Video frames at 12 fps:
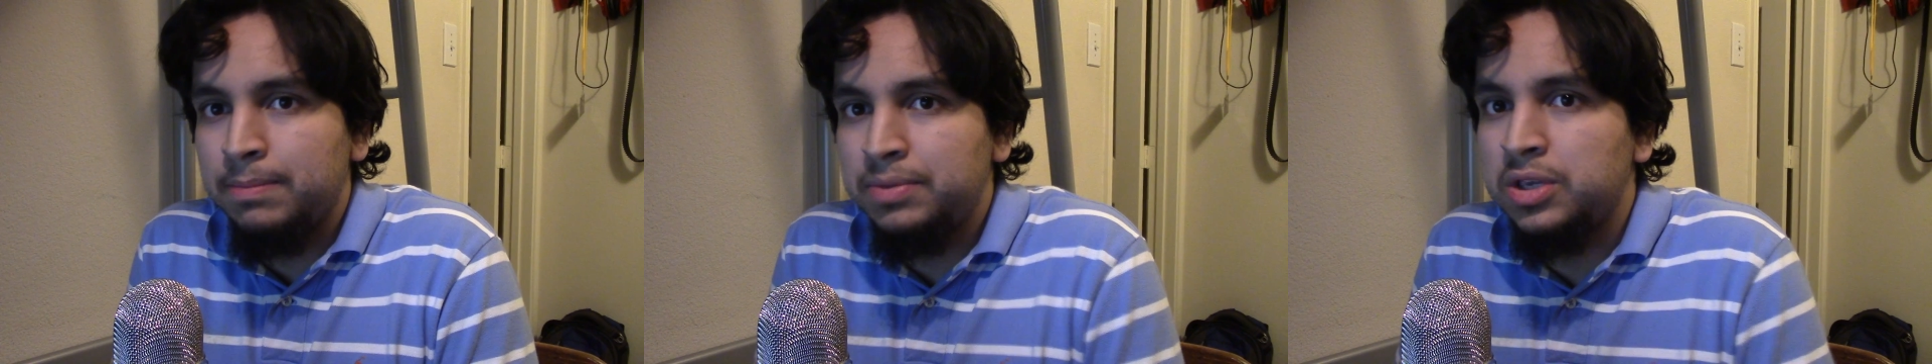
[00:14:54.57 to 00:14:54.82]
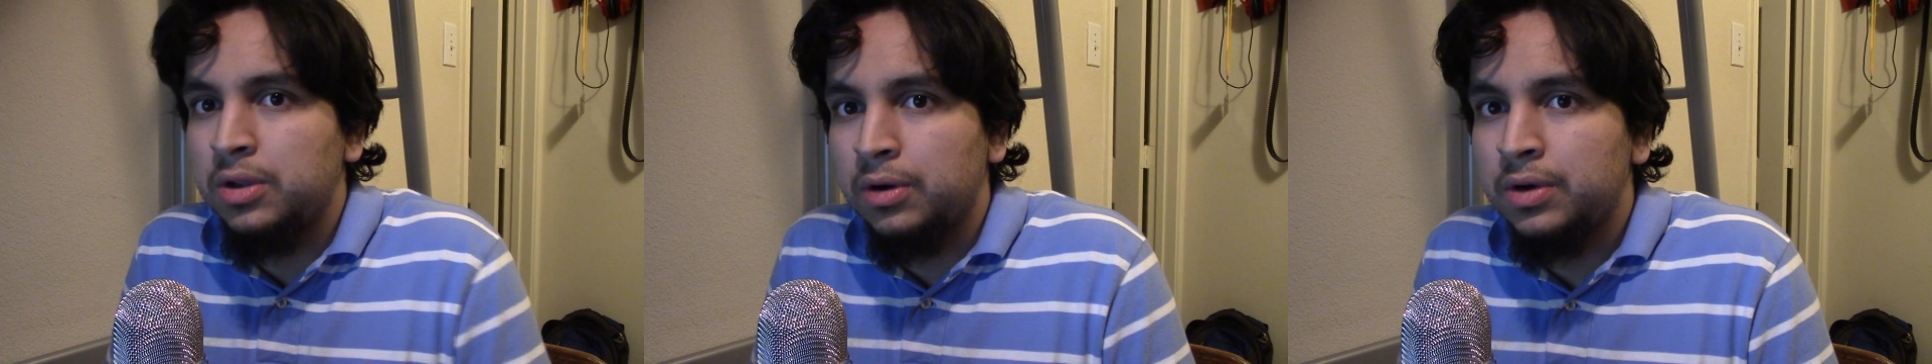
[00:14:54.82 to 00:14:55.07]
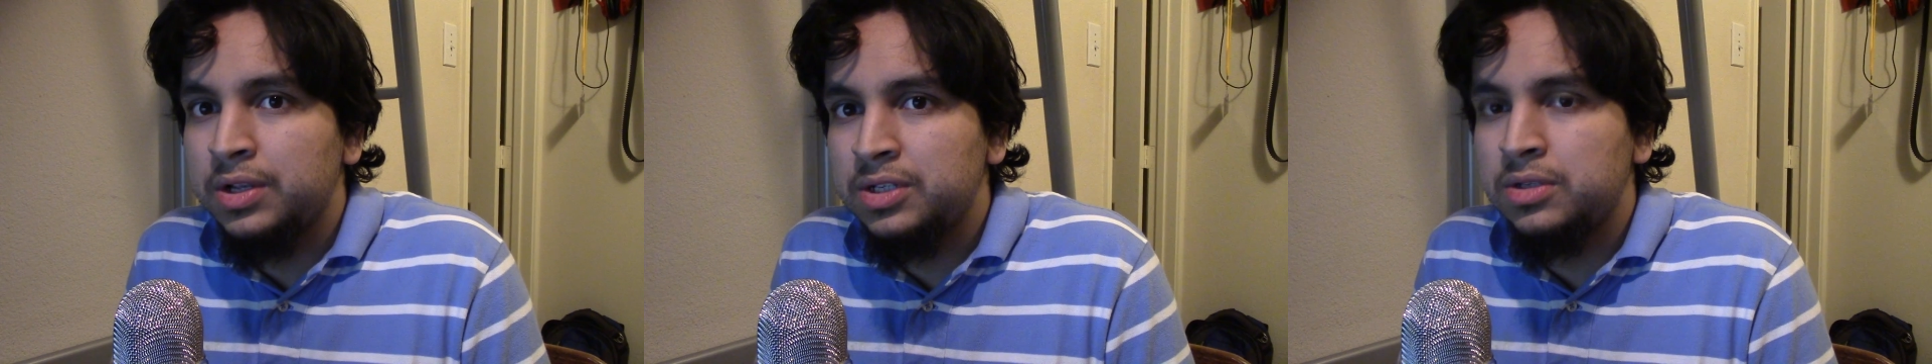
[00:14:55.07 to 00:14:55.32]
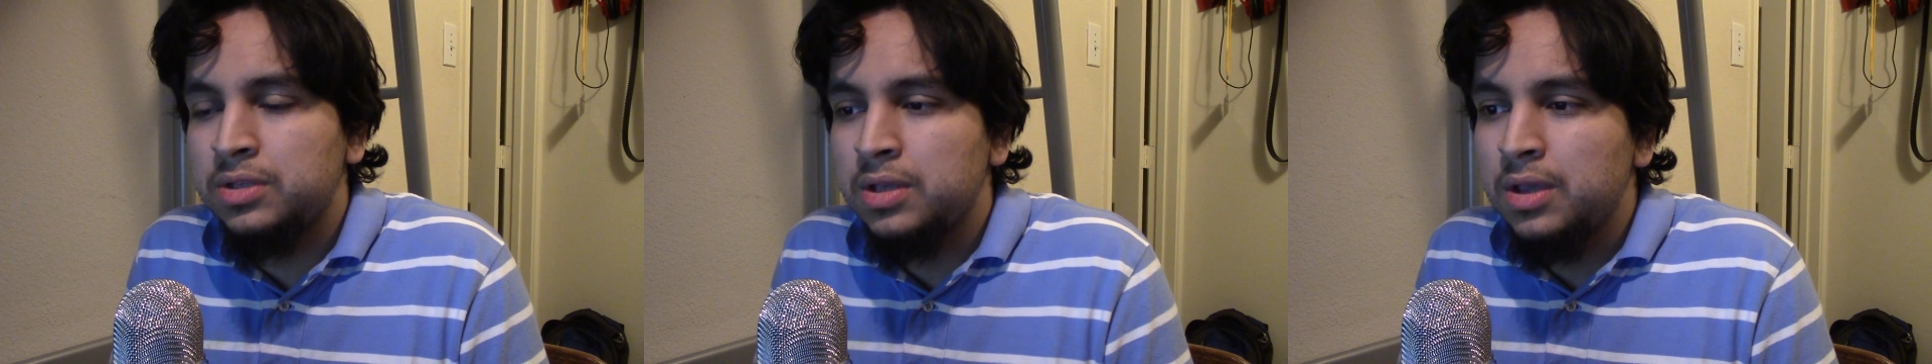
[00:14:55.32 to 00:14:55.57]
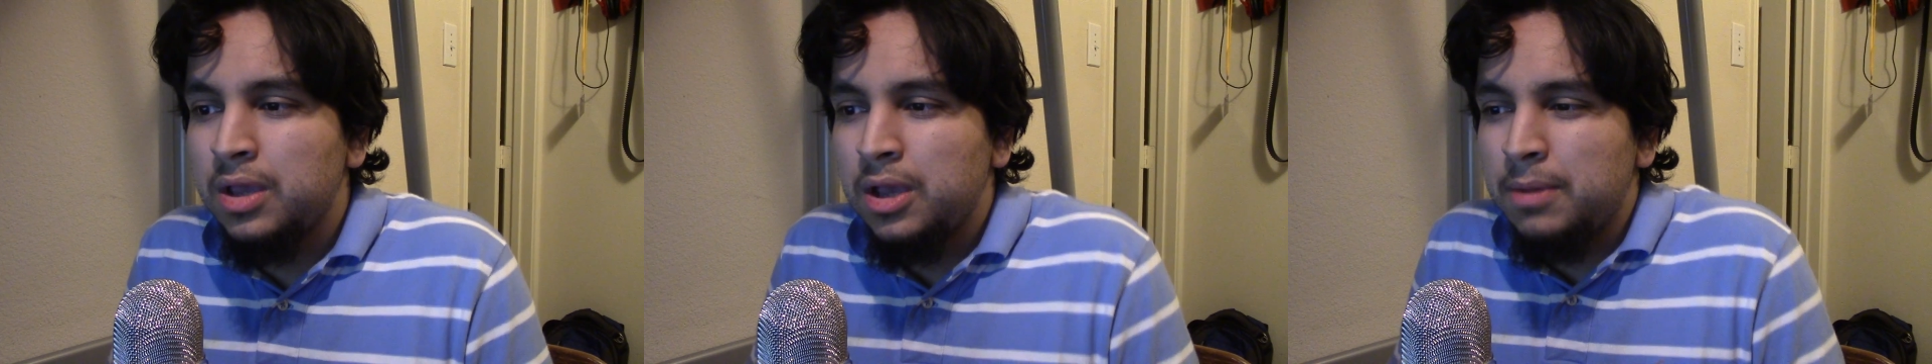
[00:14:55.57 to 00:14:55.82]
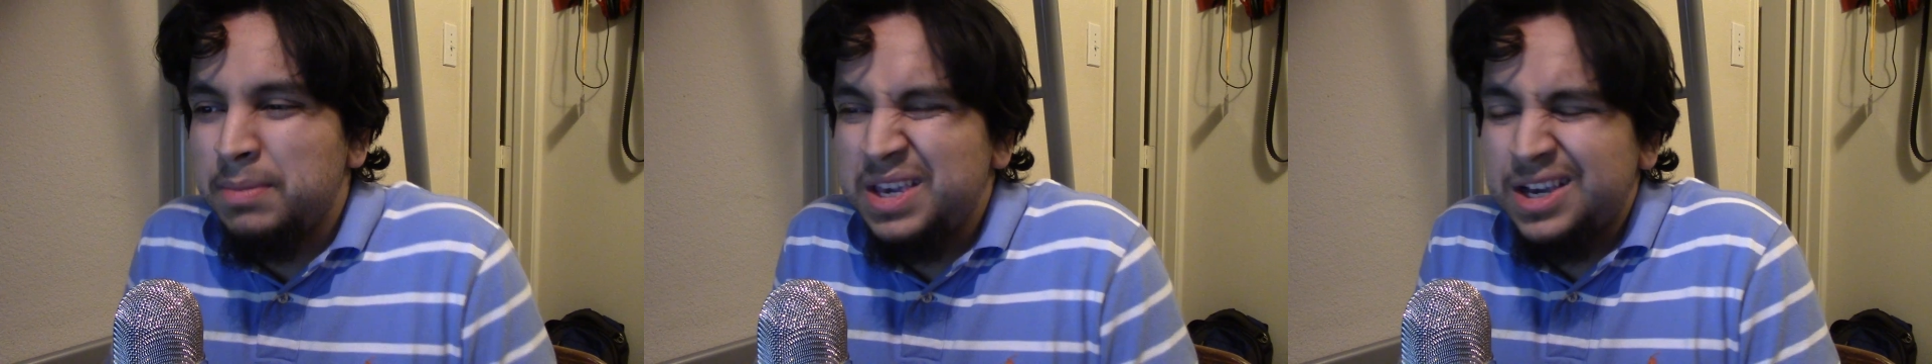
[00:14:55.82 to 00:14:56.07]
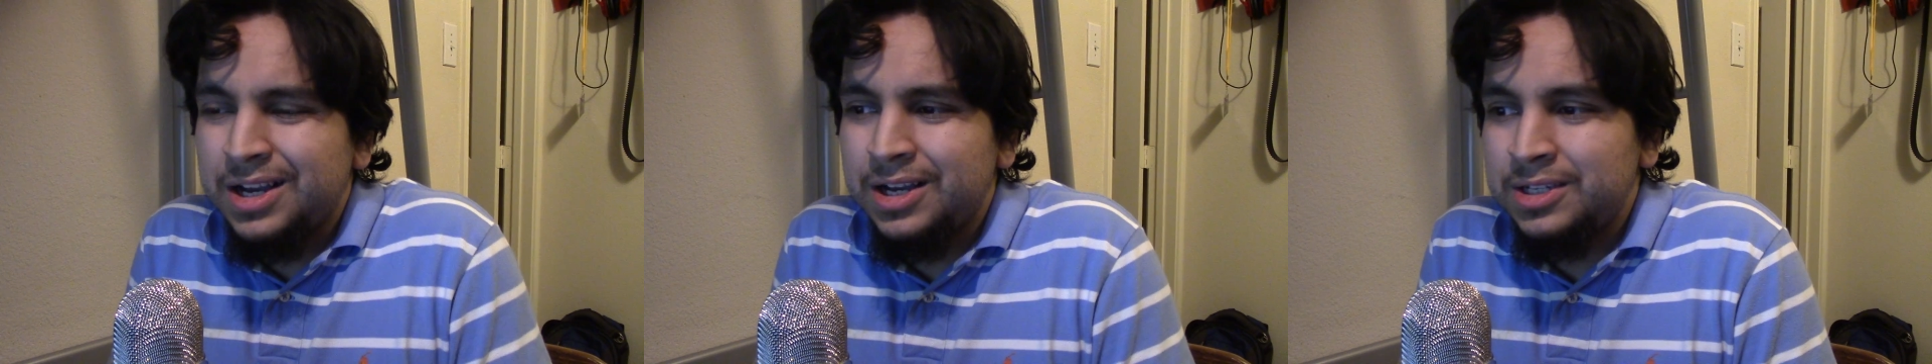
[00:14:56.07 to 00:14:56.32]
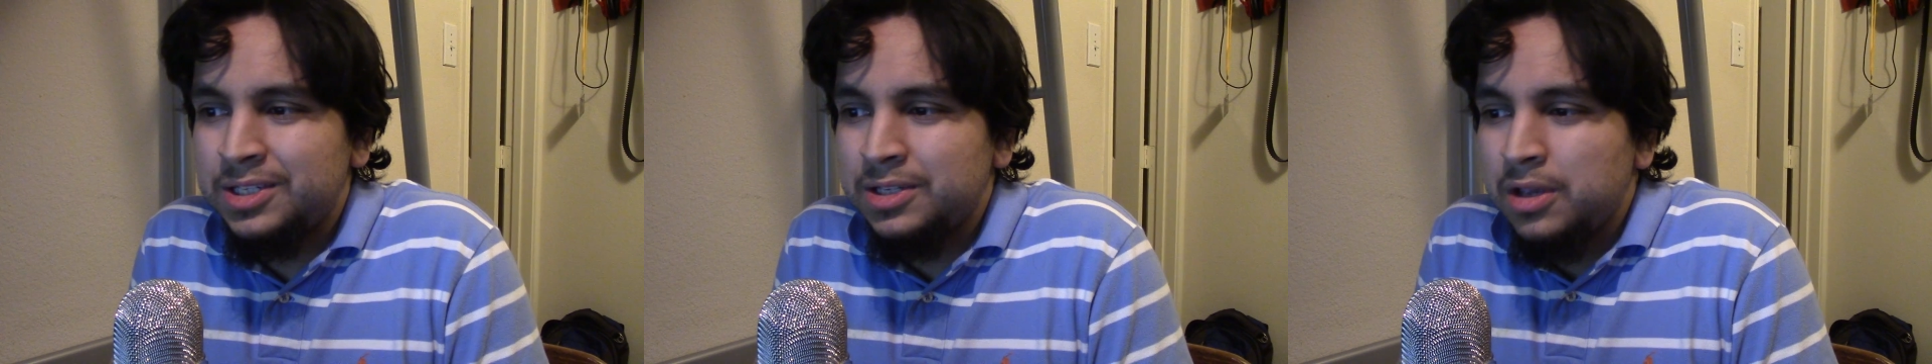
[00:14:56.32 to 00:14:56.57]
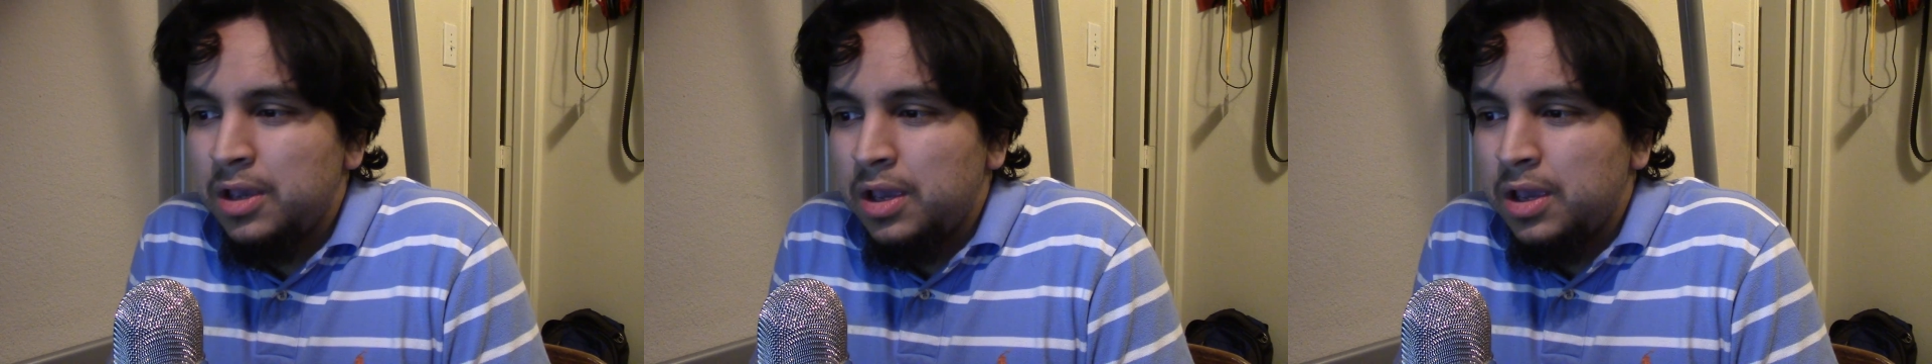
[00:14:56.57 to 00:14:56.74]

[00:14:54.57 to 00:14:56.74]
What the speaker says: purist because